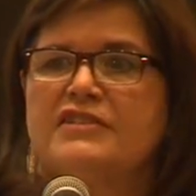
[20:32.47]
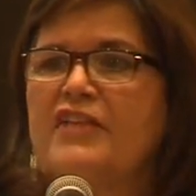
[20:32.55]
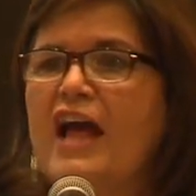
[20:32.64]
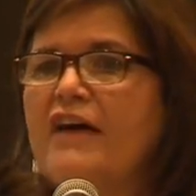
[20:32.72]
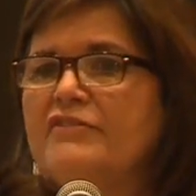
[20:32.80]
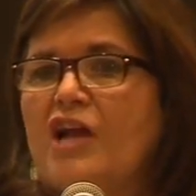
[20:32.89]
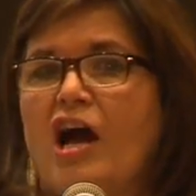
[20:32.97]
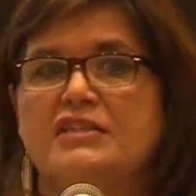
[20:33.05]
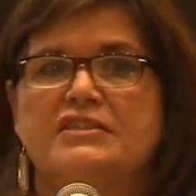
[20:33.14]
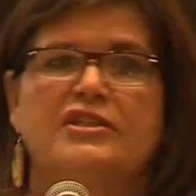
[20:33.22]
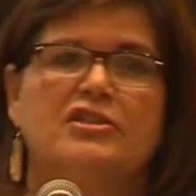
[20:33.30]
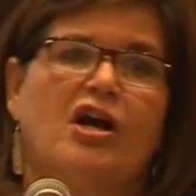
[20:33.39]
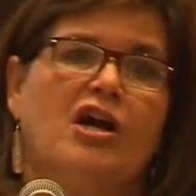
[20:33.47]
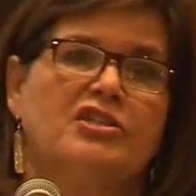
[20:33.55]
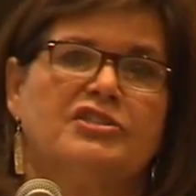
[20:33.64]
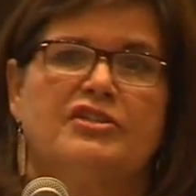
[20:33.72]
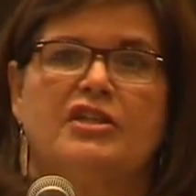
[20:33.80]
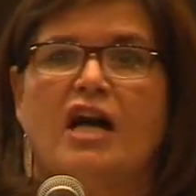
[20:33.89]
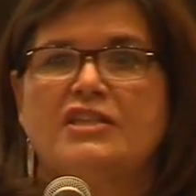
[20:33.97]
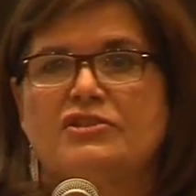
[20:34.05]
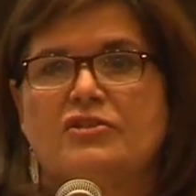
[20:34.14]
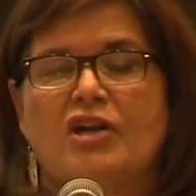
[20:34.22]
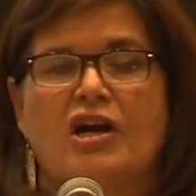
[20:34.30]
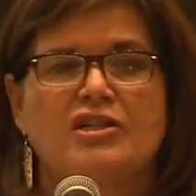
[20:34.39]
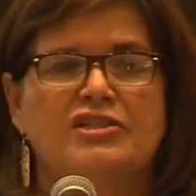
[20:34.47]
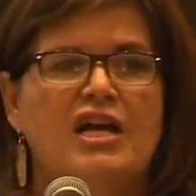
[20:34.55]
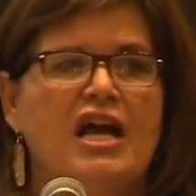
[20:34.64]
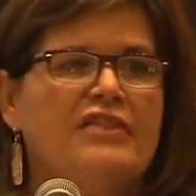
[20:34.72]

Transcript: and the have-nots and the large and the not-so-large,